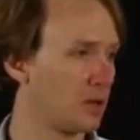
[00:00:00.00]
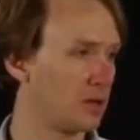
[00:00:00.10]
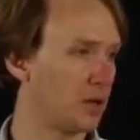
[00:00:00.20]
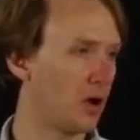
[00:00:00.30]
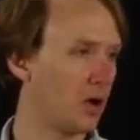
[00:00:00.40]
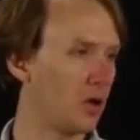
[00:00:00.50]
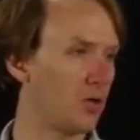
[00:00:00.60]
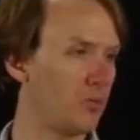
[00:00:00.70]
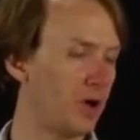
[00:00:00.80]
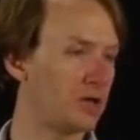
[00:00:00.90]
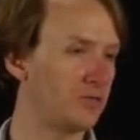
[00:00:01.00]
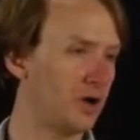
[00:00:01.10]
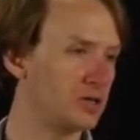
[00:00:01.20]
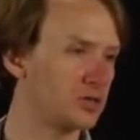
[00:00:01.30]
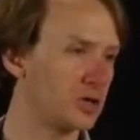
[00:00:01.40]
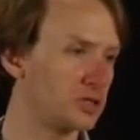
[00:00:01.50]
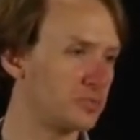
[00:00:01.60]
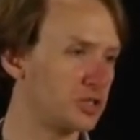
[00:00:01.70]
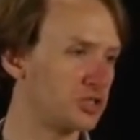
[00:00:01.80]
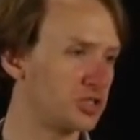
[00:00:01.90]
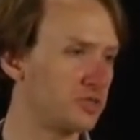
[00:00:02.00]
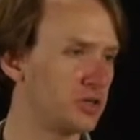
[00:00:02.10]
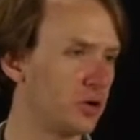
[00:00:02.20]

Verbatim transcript: Now my divisor has been shifted